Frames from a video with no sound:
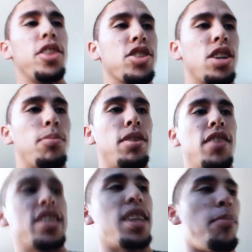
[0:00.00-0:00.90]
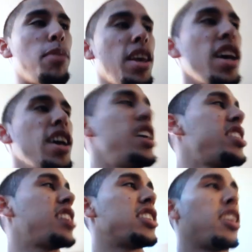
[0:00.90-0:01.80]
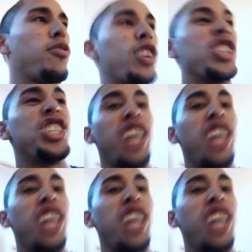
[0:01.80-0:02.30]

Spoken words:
It's going to be Sensei versus